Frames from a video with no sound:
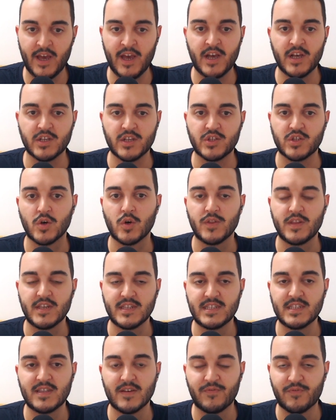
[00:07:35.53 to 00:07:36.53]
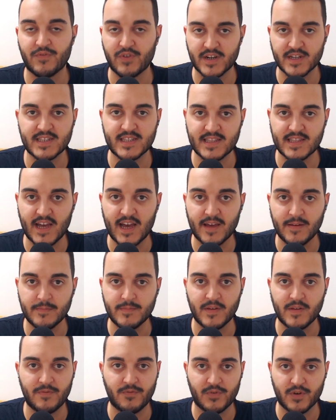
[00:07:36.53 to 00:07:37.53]
So this is the first time,
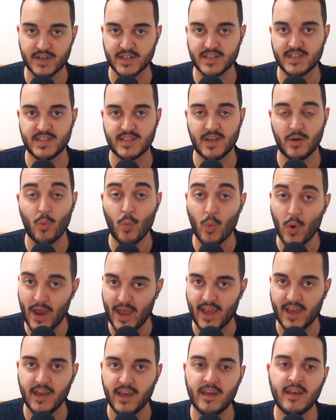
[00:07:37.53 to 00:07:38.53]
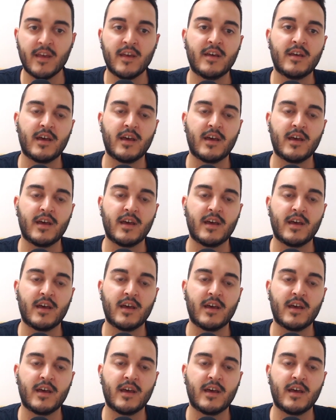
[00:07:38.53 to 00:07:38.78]
the first way